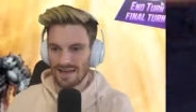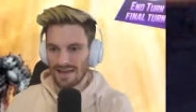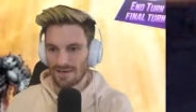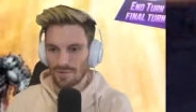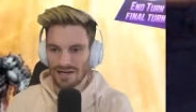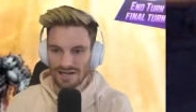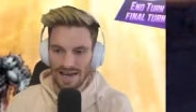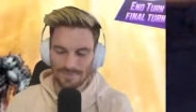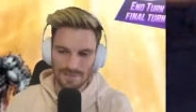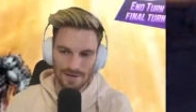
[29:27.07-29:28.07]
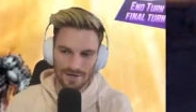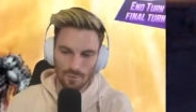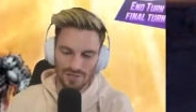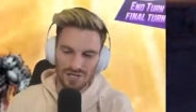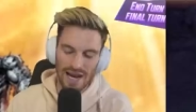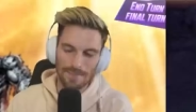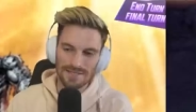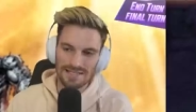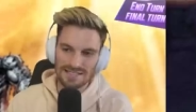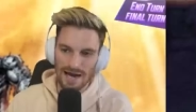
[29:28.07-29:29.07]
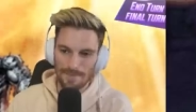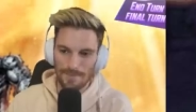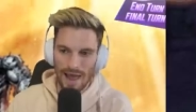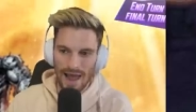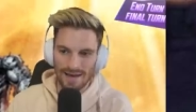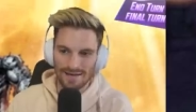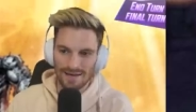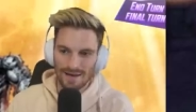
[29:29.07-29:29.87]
and we got Captain America, which Captain is not bad.